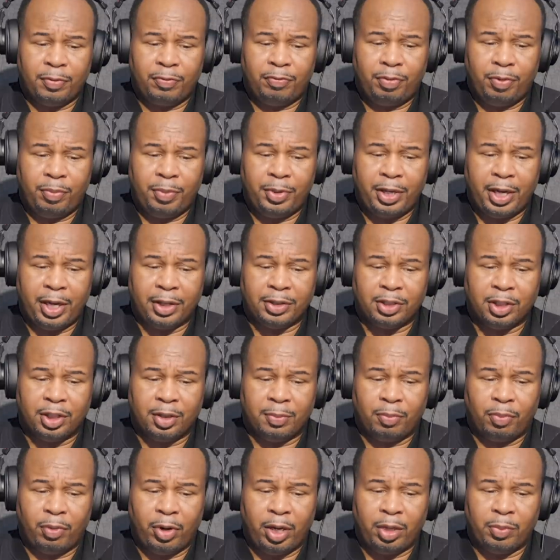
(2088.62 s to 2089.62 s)
before we got to the
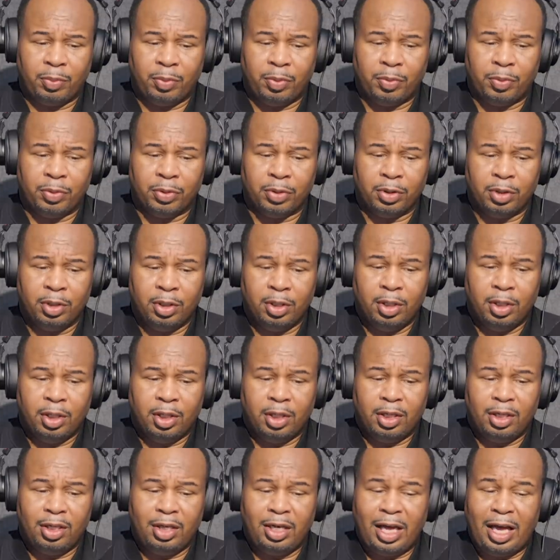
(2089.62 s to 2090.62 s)
break, we were
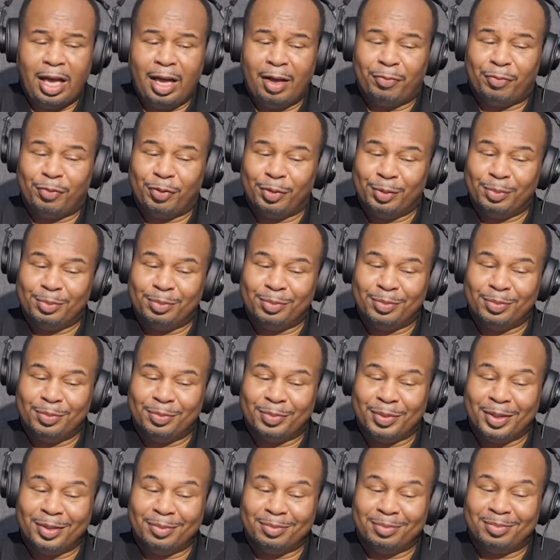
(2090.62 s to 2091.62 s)
laughing,
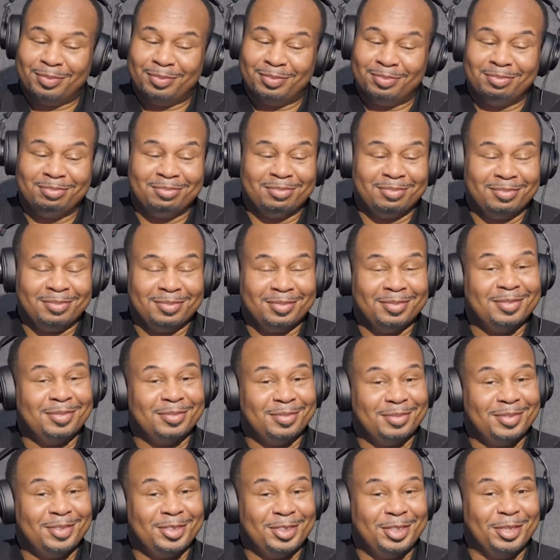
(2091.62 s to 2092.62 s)
but
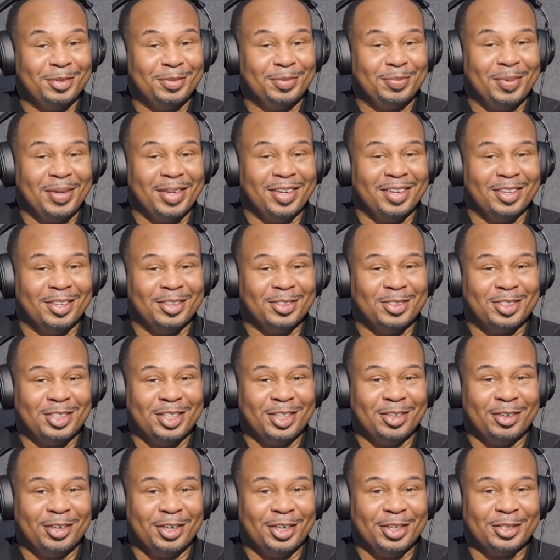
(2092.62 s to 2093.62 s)
still being a little
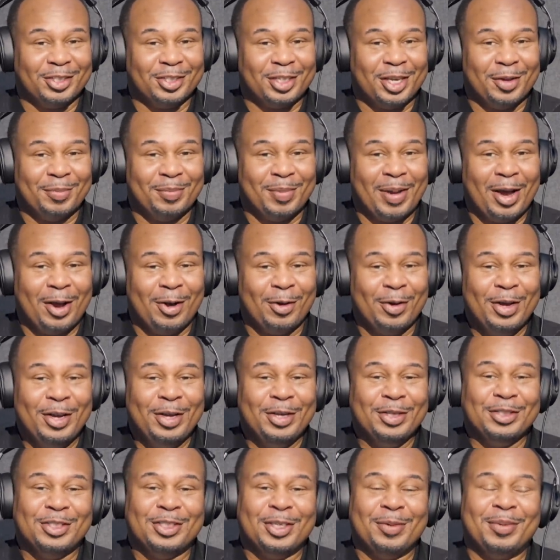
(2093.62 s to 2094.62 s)
serious about
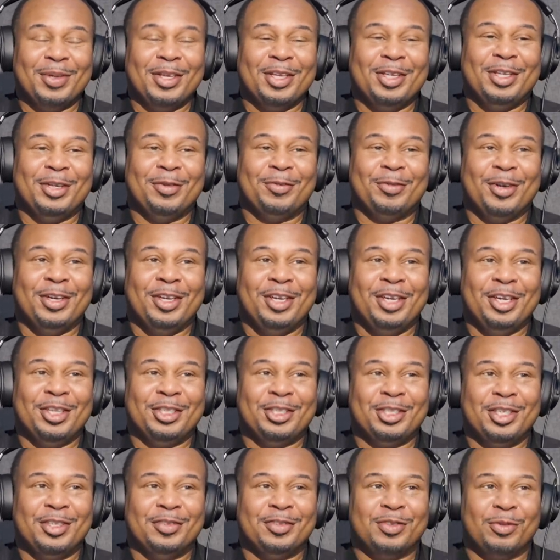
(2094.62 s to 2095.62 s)
some of the different
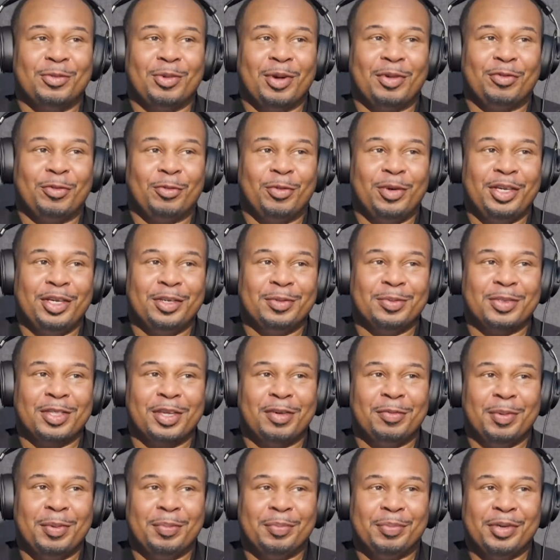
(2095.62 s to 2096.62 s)
initiatives and referendums that
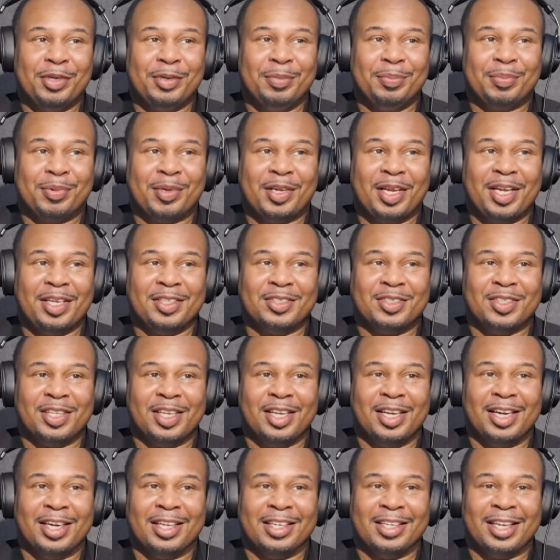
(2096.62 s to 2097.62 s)
have been put in place
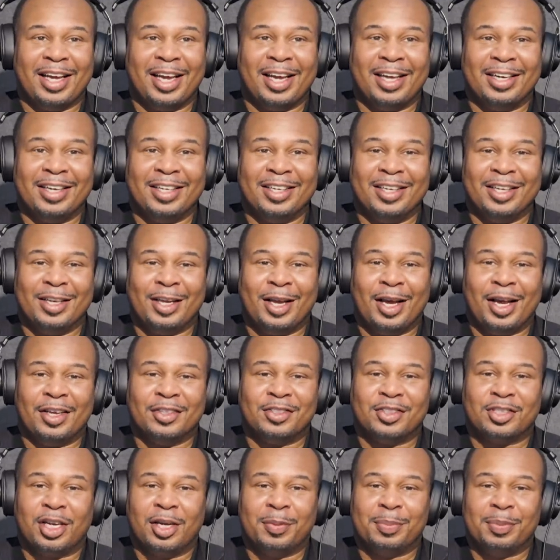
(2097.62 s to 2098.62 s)
in Atlanta in the
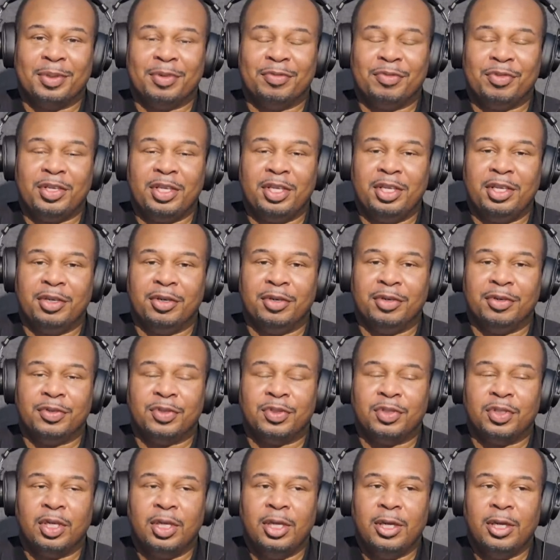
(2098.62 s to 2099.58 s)
last couple of years.